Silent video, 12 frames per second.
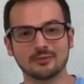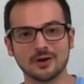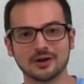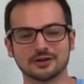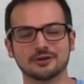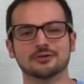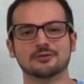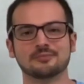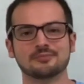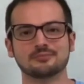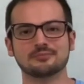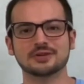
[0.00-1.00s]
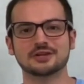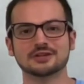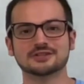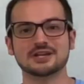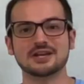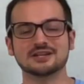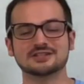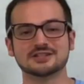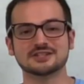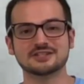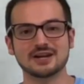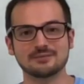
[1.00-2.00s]
met here because it's the
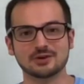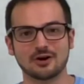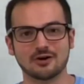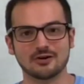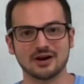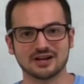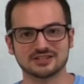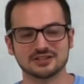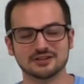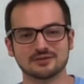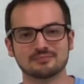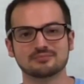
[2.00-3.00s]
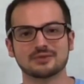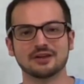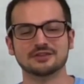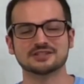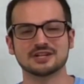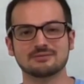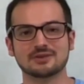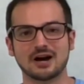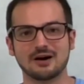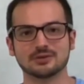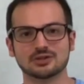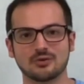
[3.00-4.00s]
same car accident and the same
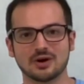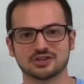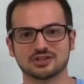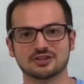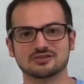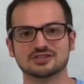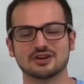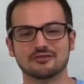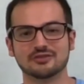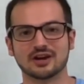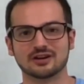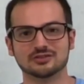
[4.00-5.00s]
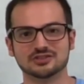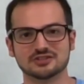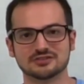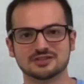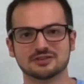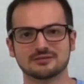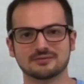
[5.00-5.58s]
common questions of negligence.